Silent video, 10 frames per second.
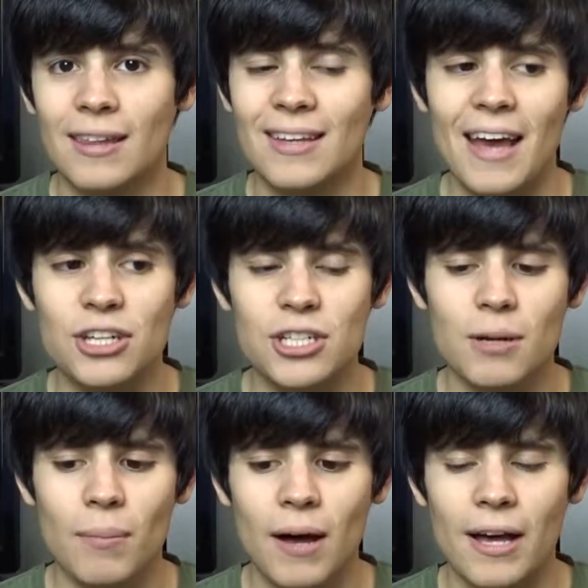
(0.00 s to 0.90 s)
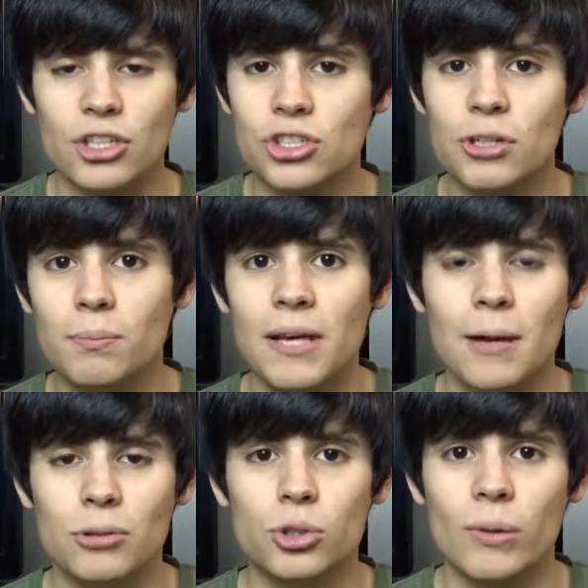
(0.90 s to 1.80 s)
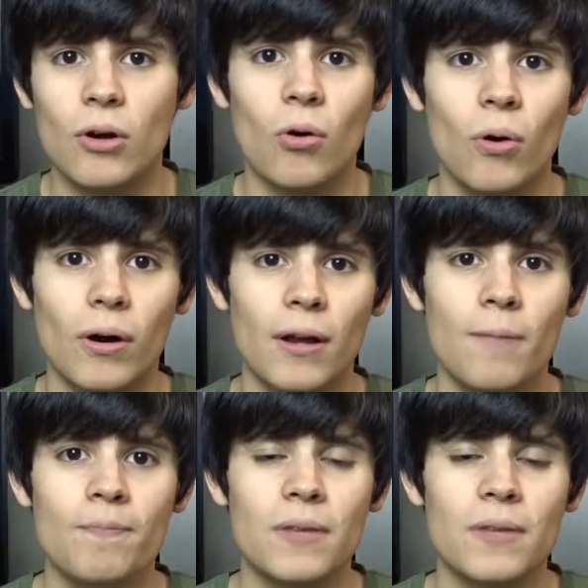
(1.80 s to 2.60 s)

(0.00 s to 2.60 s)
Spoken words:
the HDMI should be able to record